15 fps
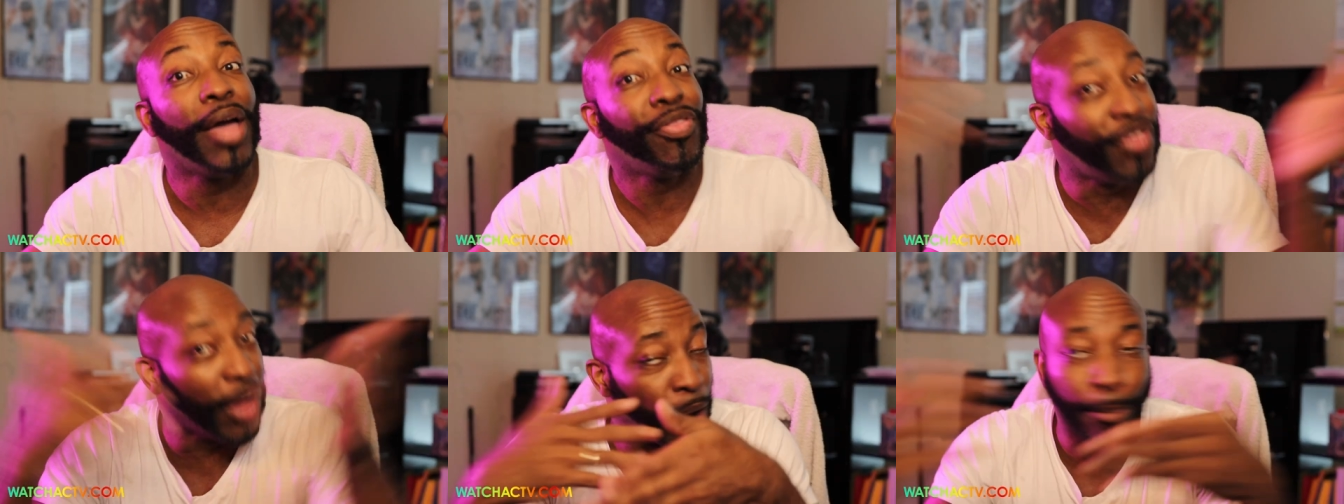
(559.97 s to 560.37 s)

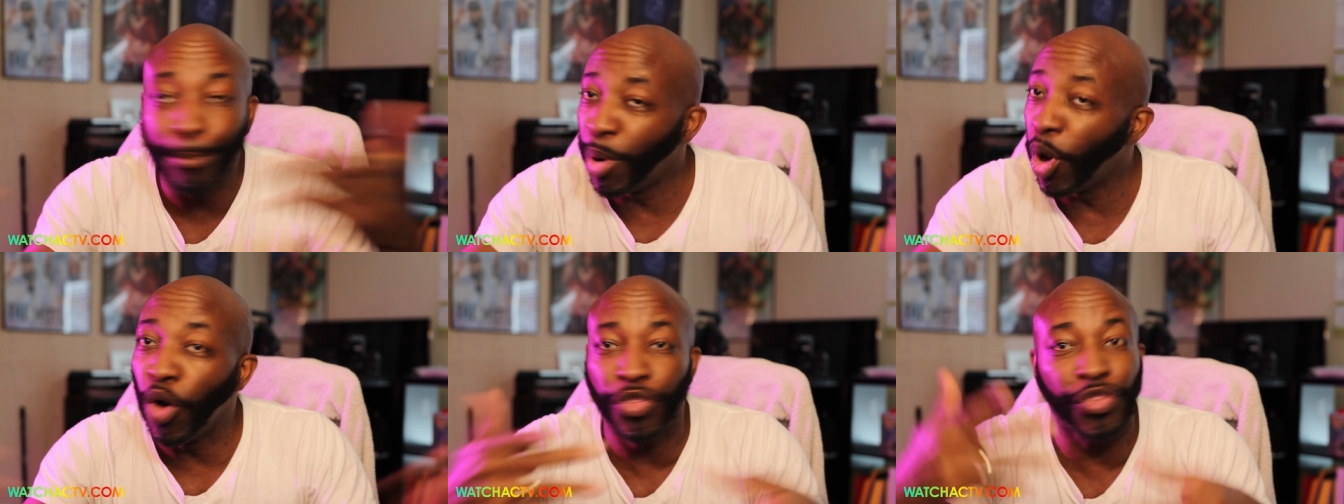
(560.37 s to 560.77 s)
they're
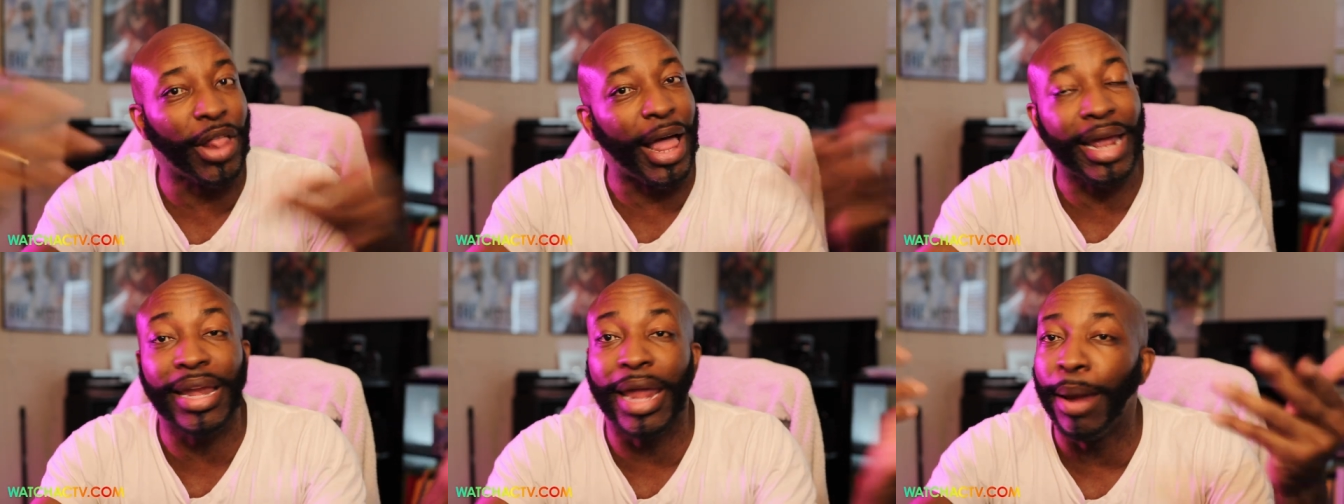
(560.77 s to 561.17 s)
both
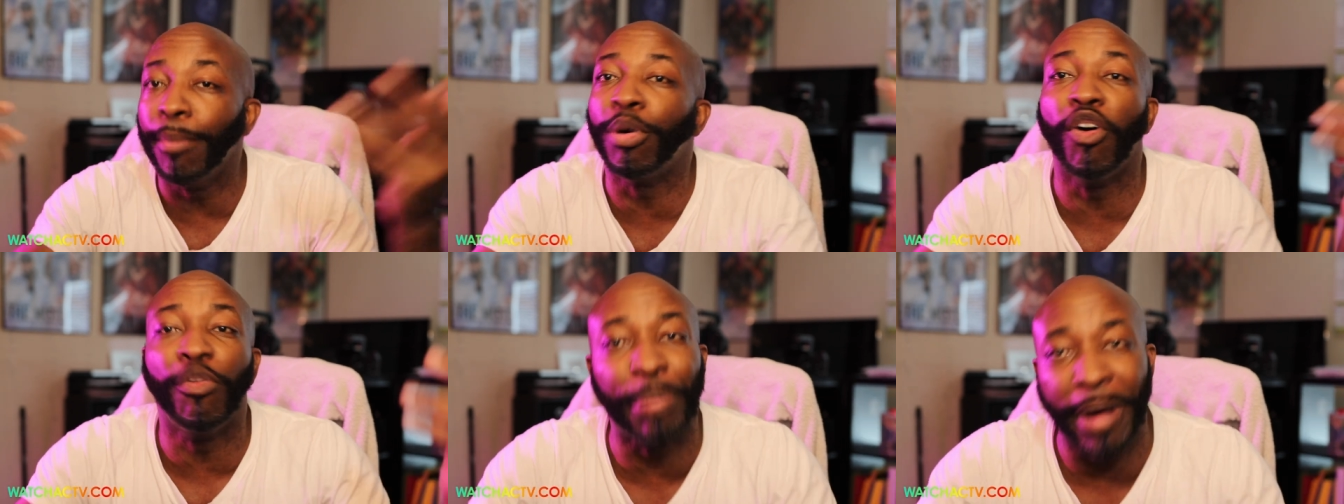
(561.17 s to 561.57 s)
like they
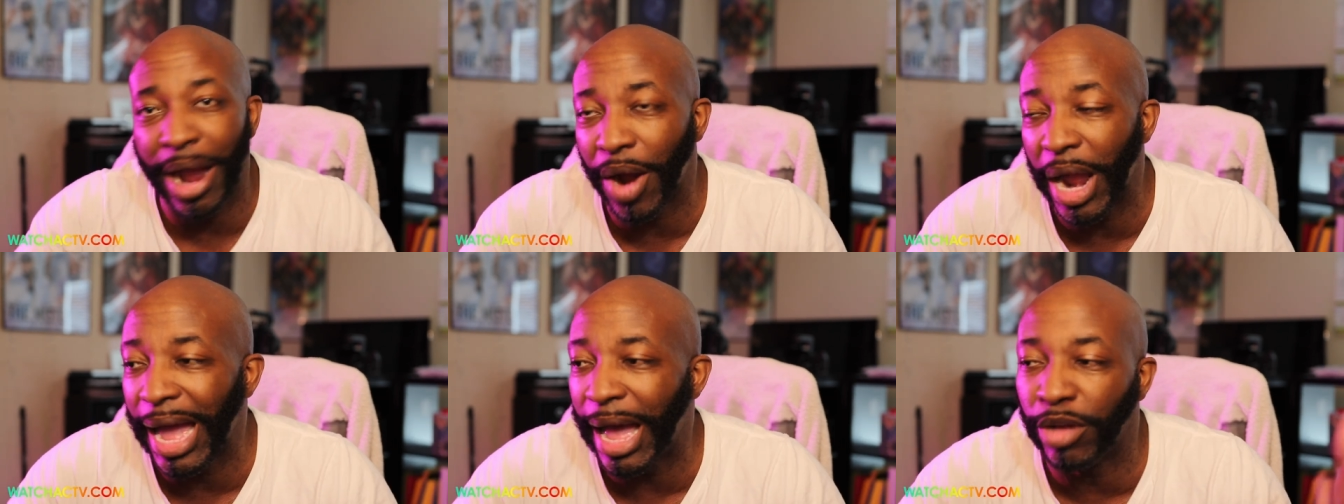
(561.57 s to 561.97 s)
both
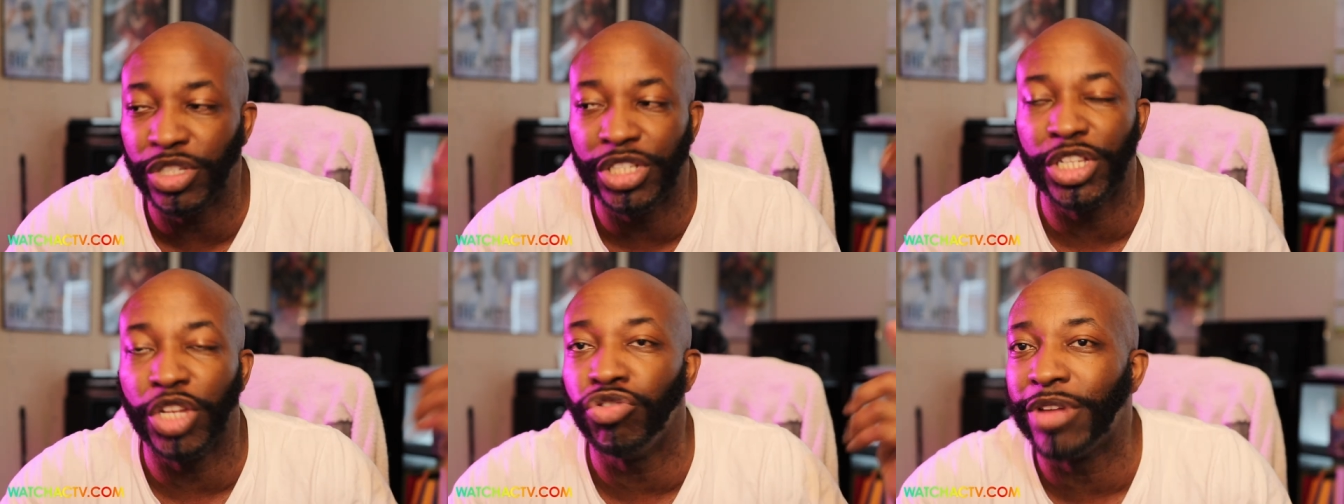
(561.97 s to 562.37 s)

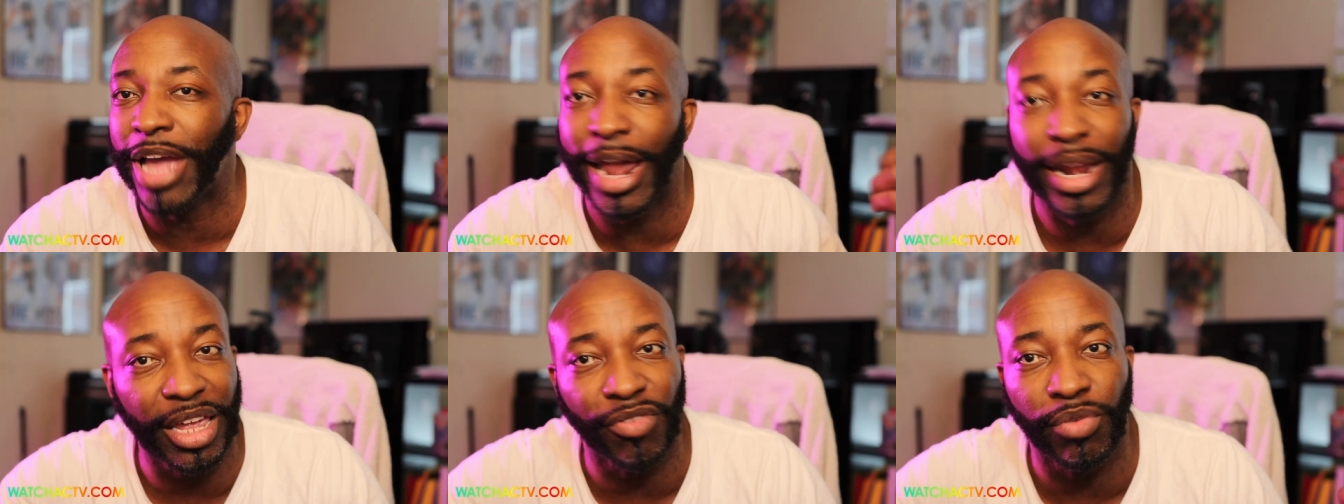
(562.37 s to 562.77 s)
powerhouses, and you
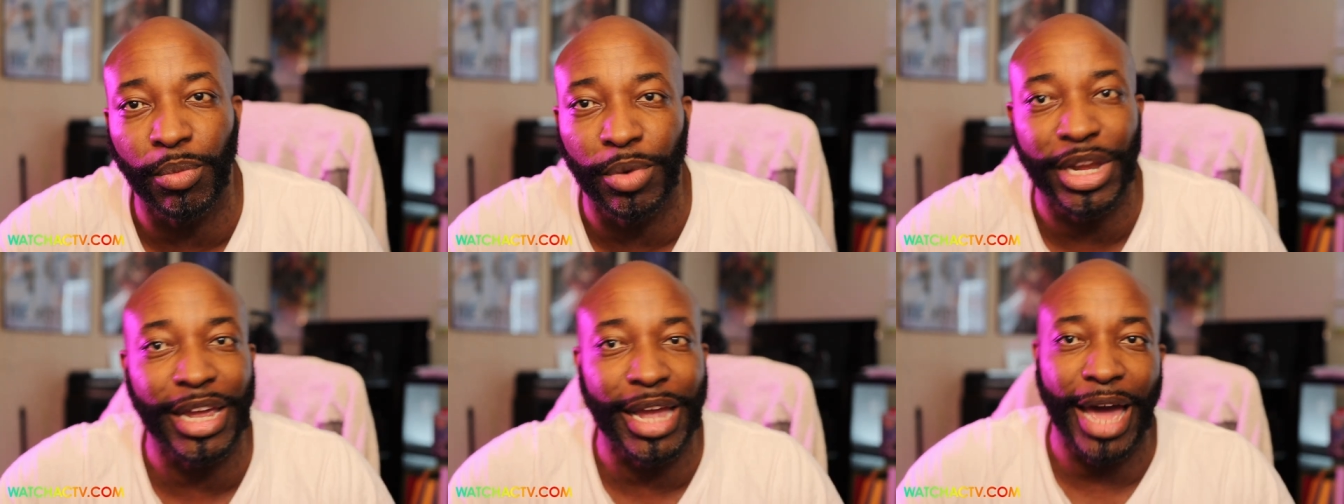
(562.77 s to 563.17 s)
got to give them
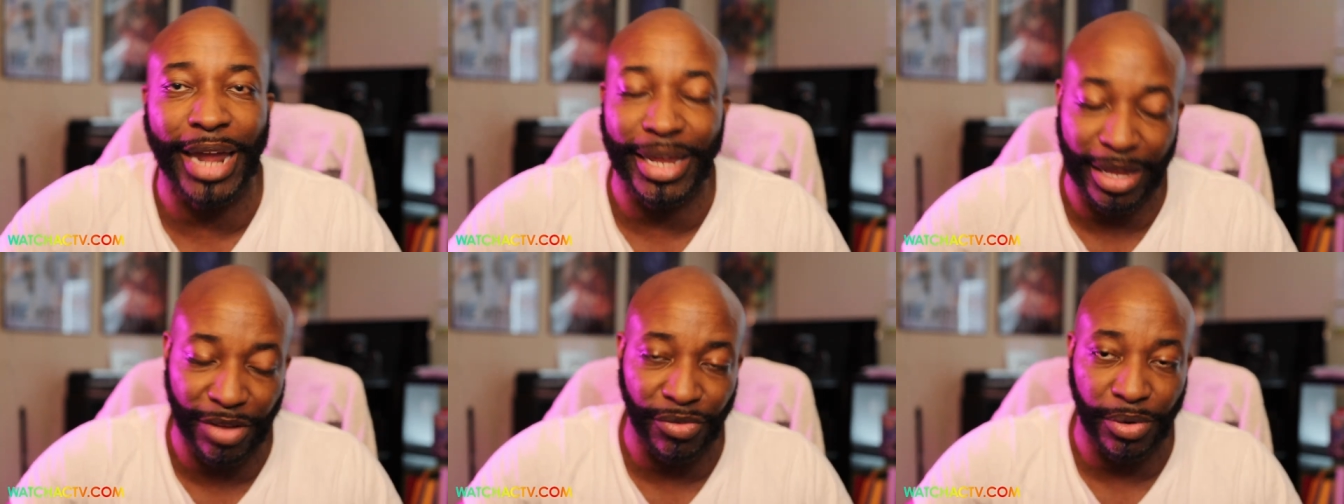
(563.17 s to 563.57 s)
what they got
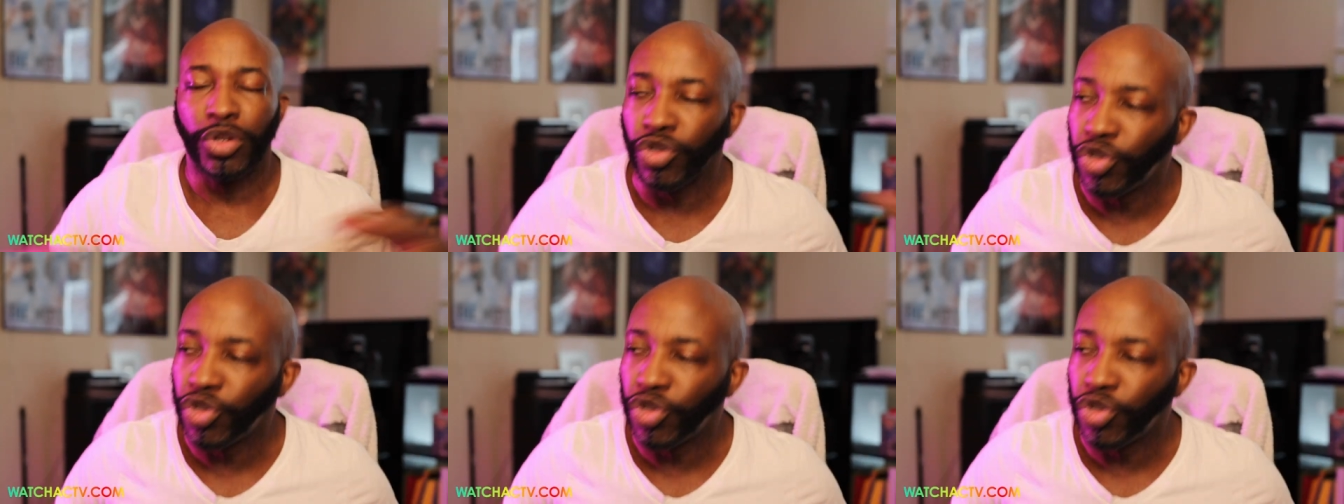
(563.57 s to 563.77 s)
to give them.